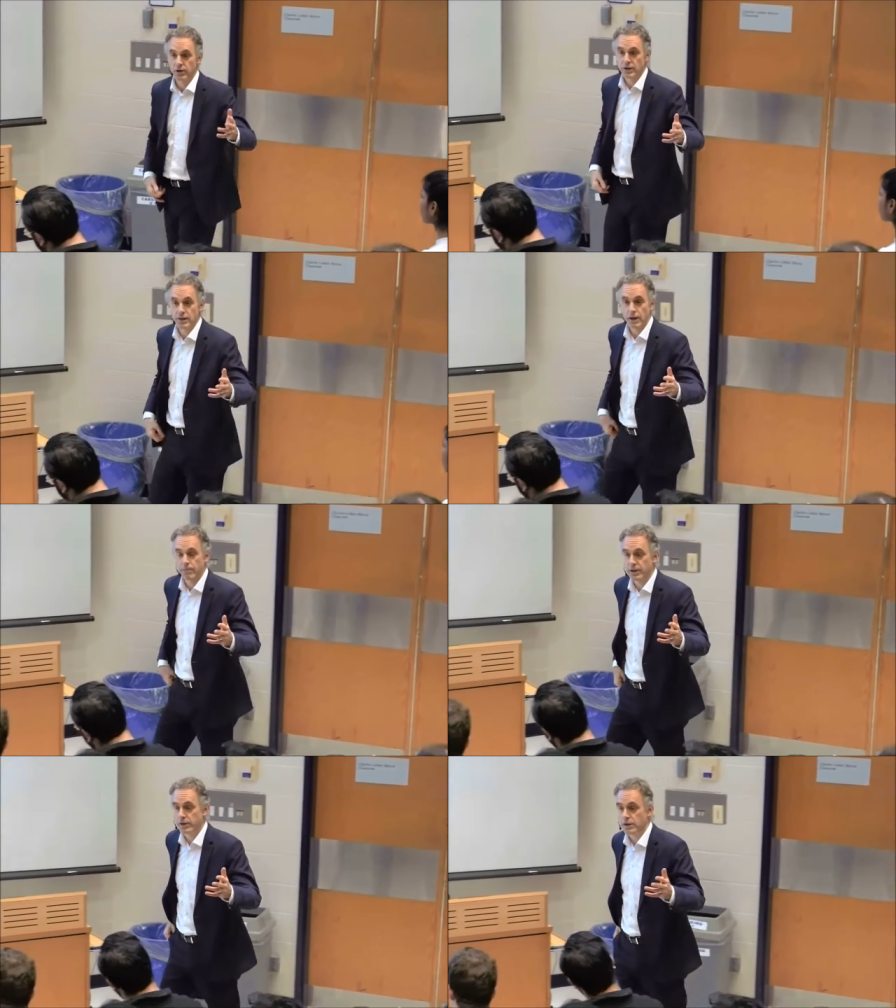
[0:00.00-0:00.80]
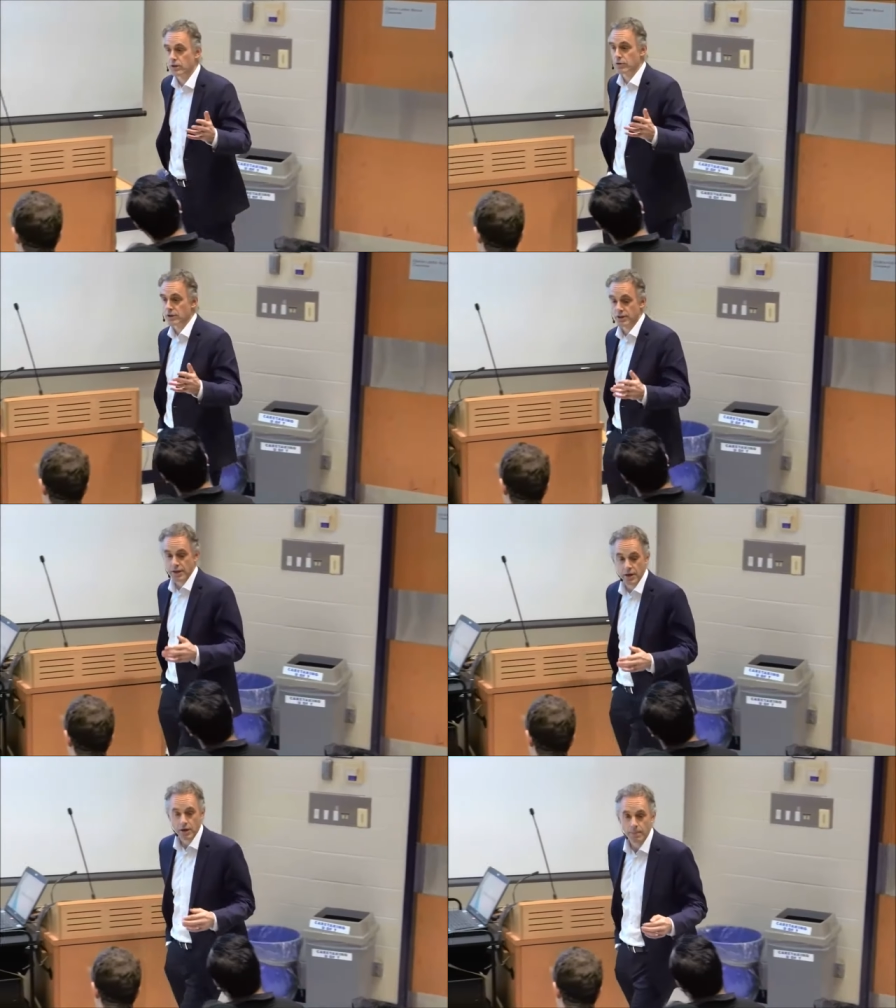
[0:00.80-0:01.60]
about a, a million units a
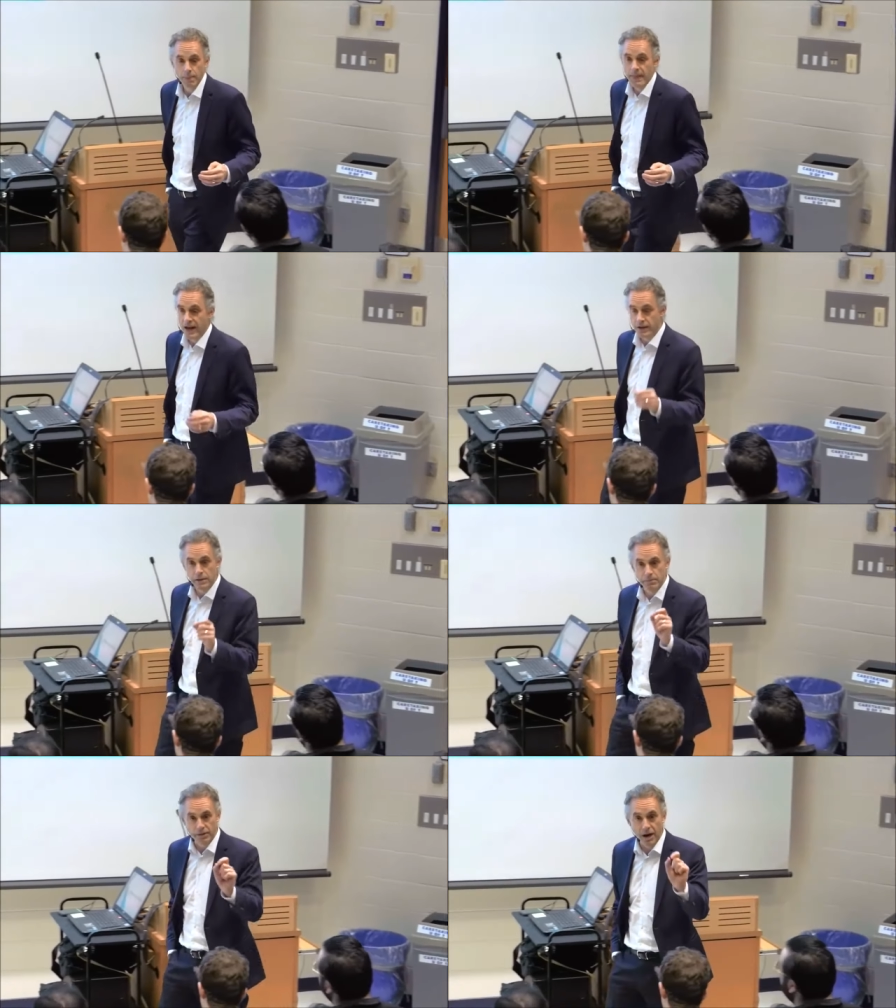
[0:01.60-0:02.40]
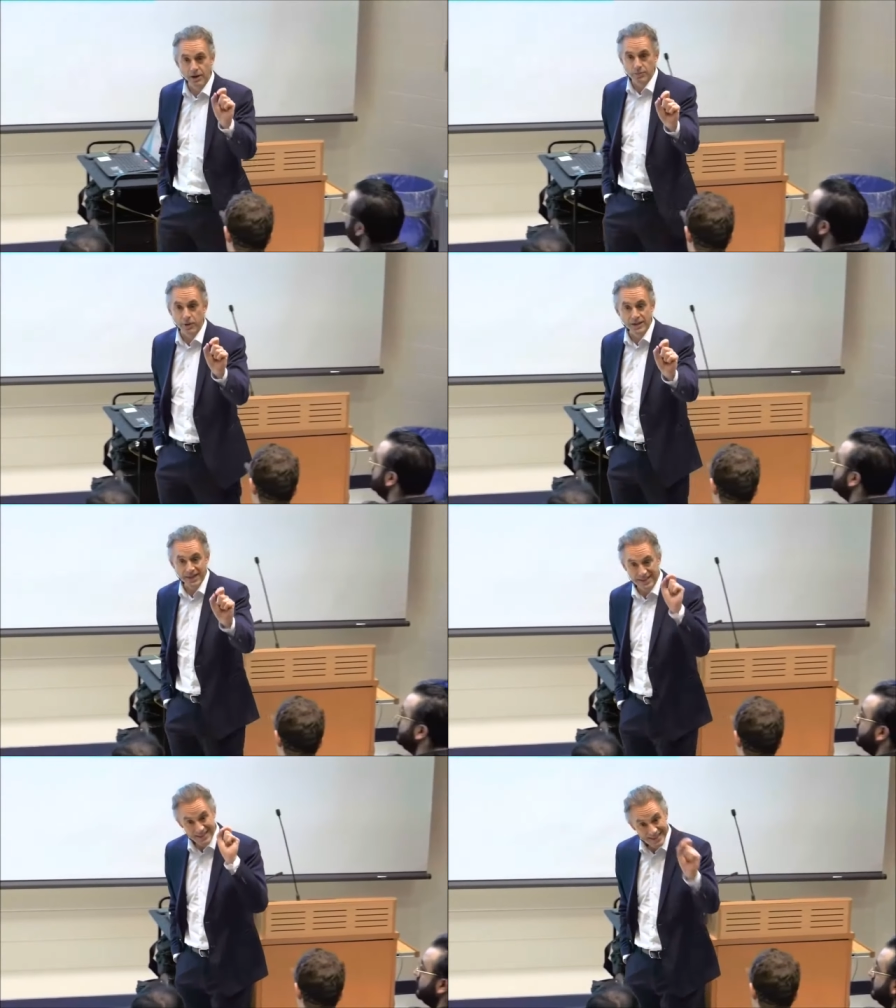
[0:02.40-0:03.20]
year. And the Myers Briggs
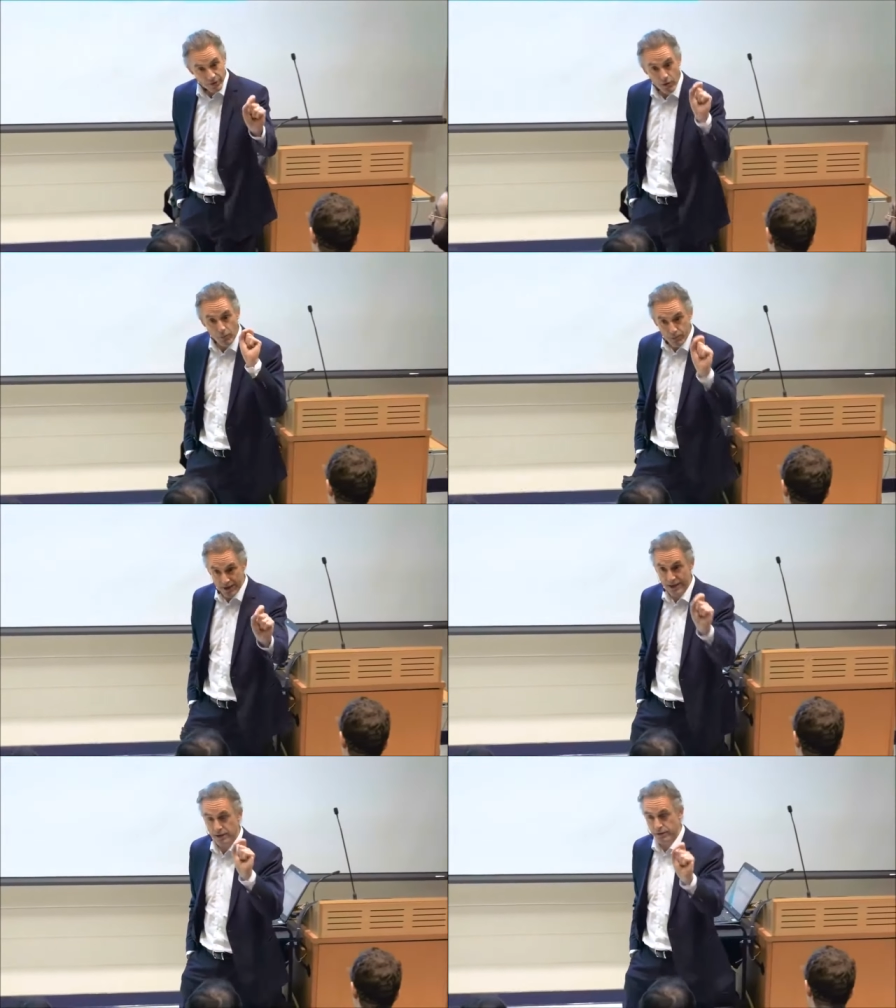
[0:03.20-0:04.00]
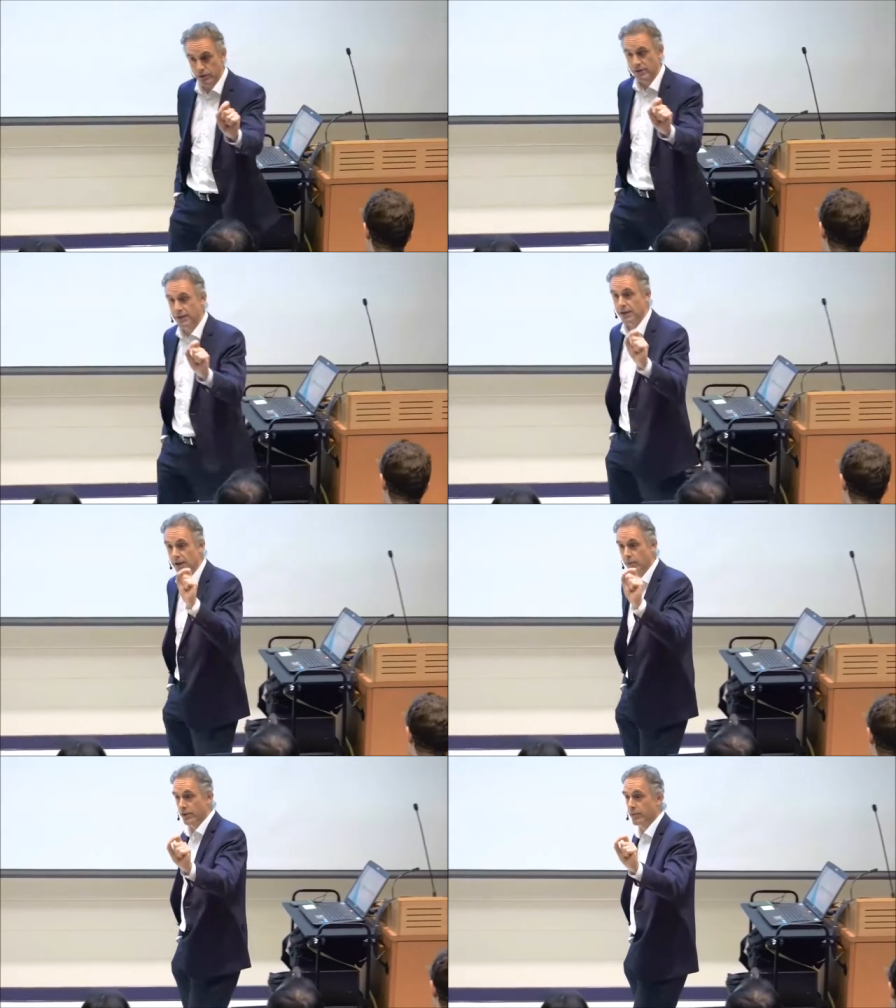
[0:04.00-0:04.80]
has zero predictive
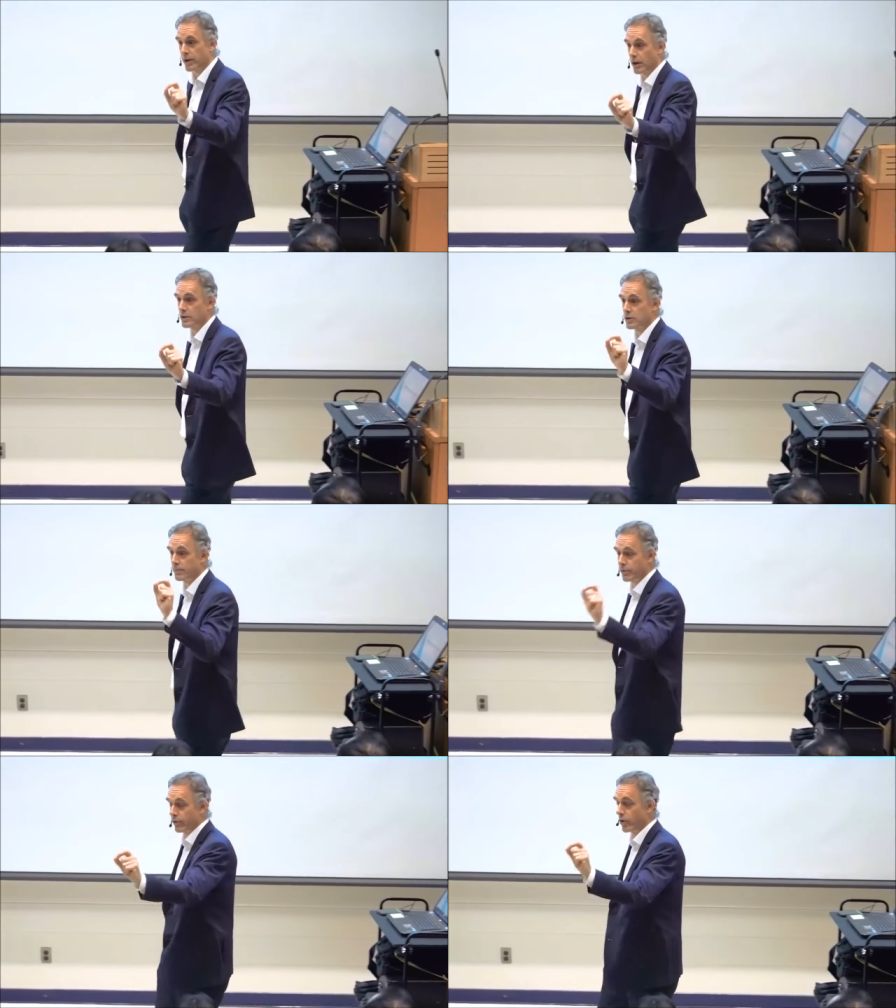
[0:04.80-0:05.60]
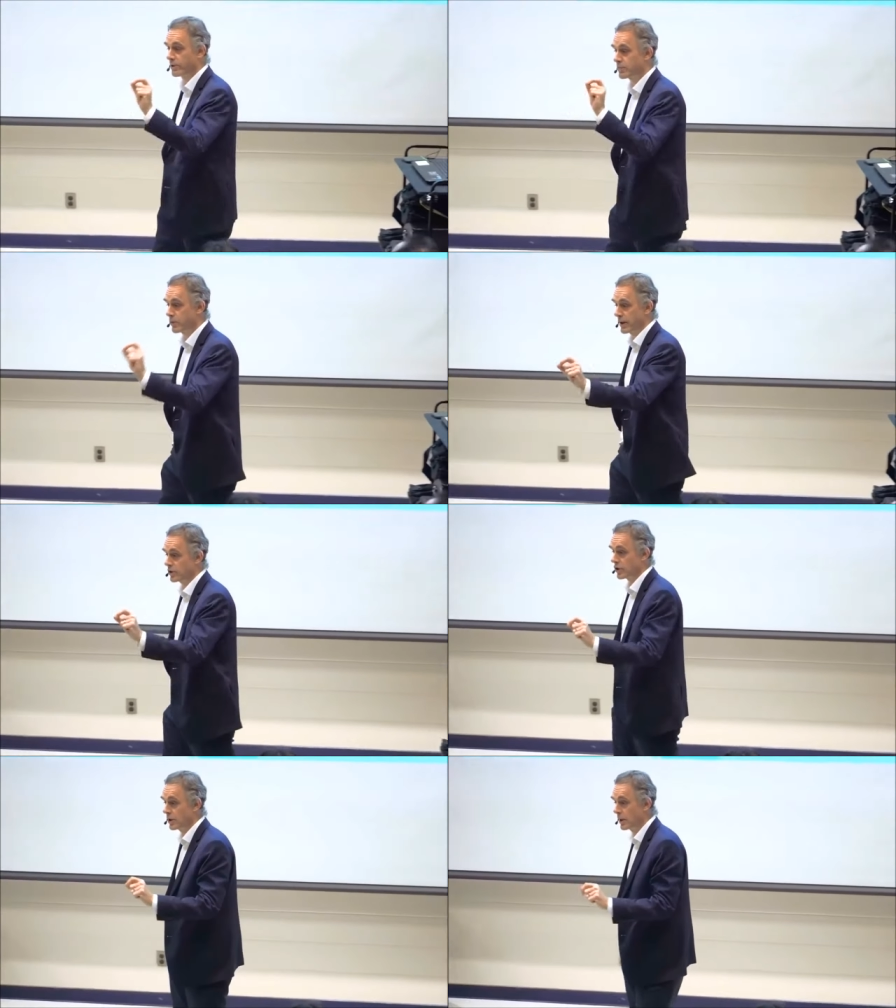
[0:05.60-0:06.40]
utility with regards to performance
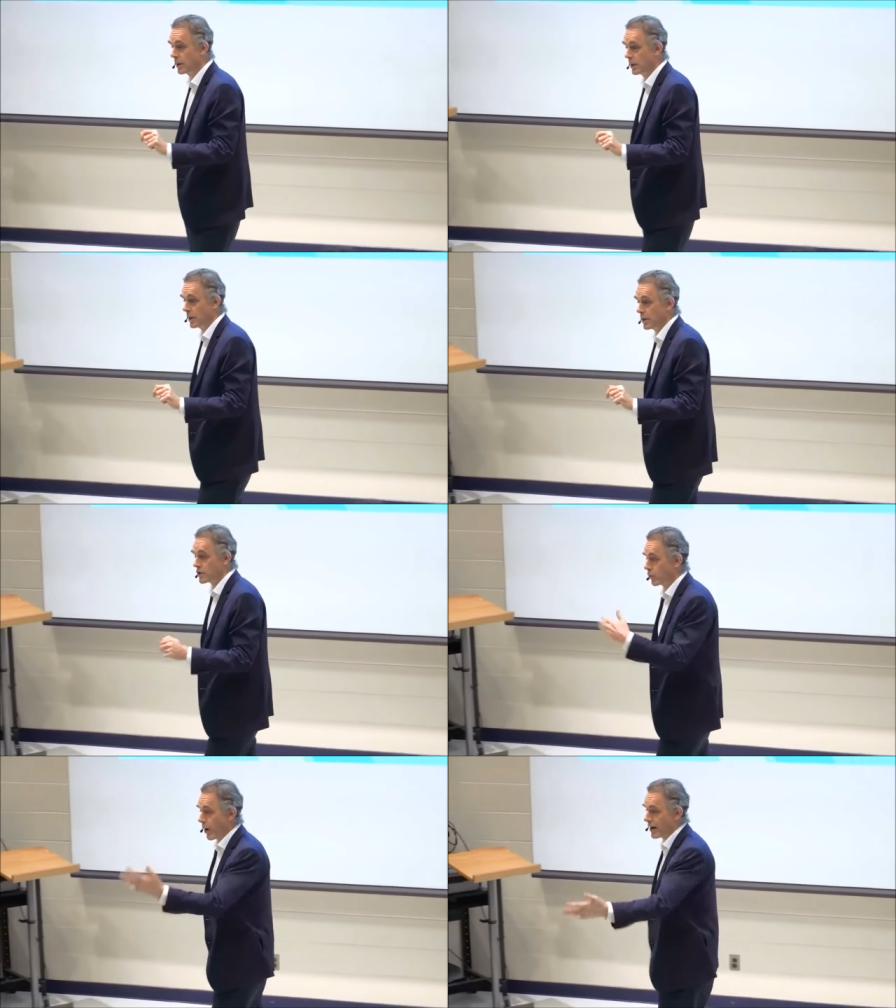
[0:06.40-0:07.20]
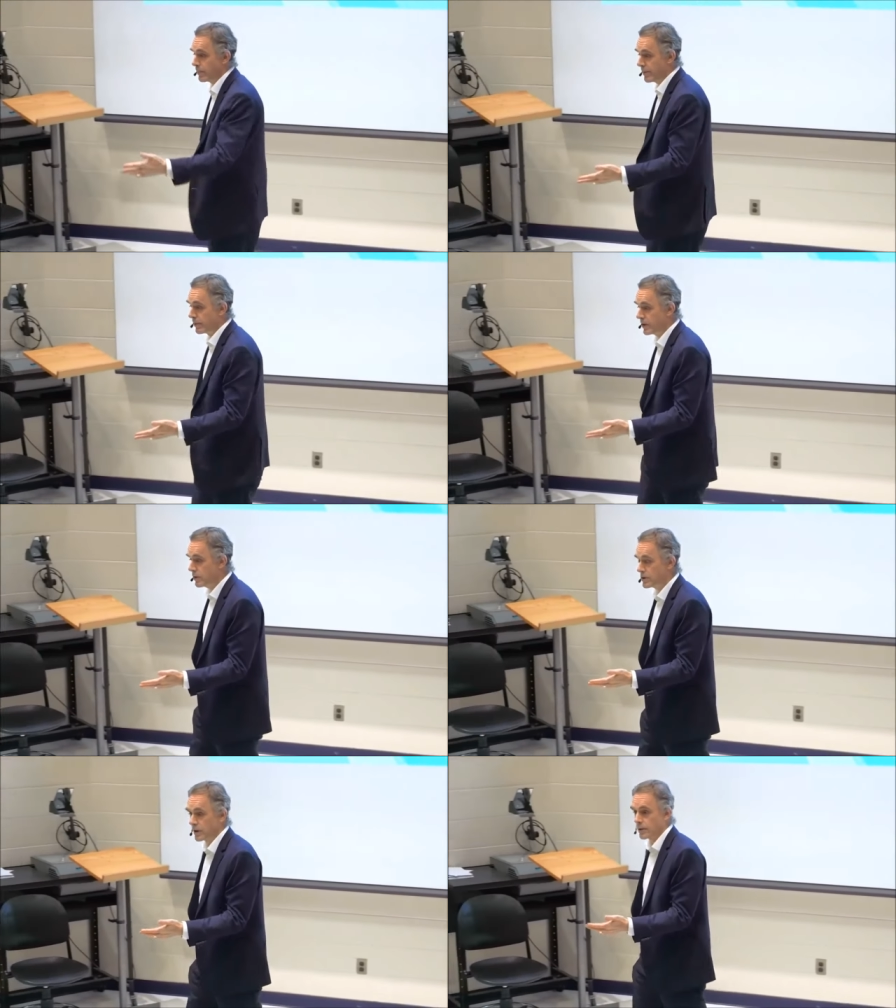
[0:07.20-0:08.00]
prediction. So why do people
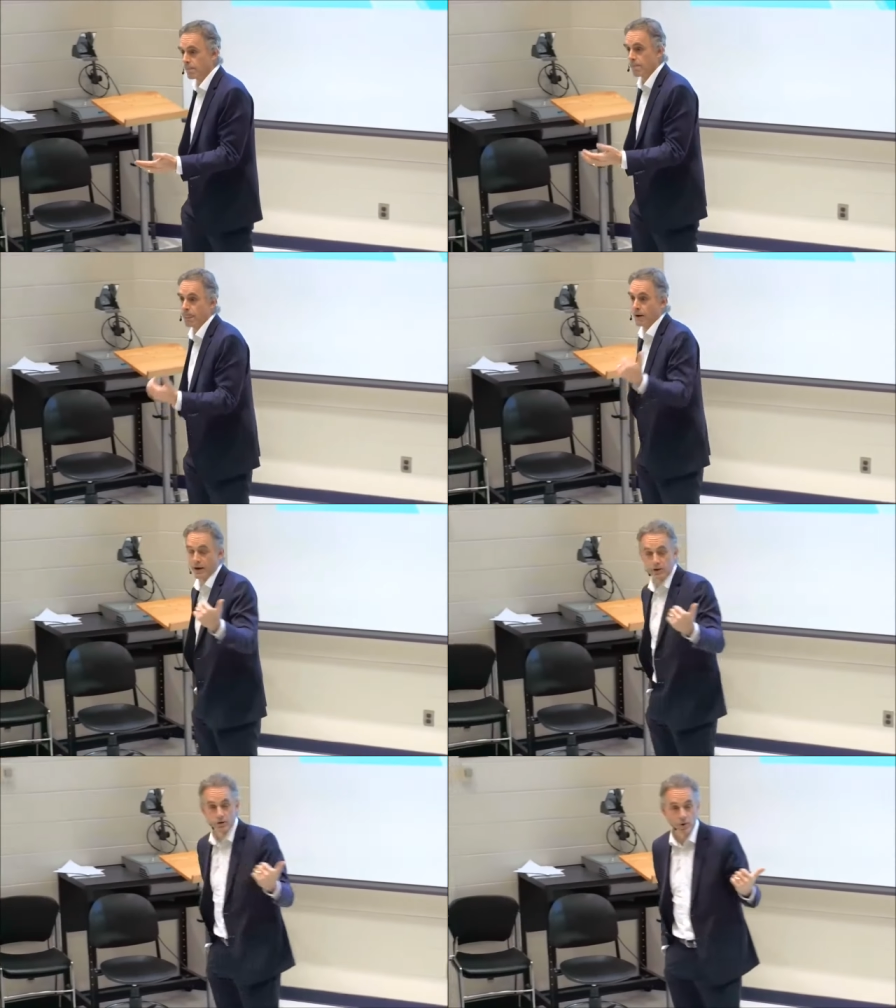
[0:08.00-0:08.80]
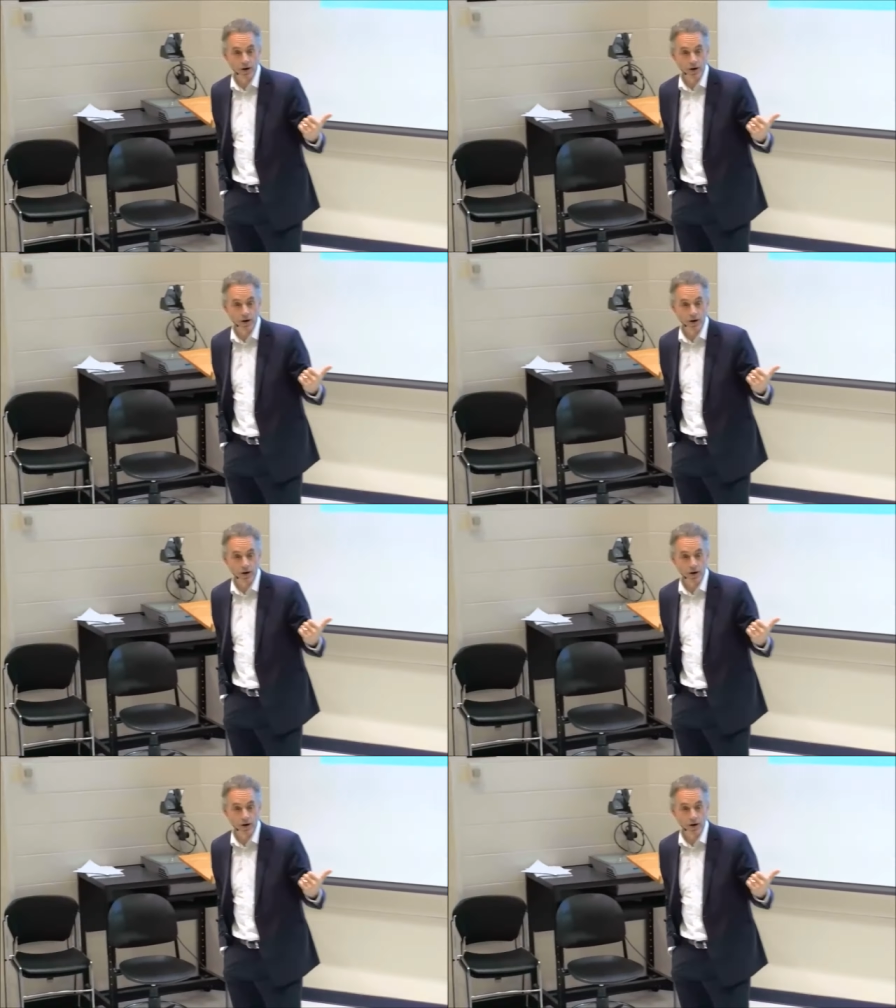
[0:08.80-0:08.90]
use it? Well, here's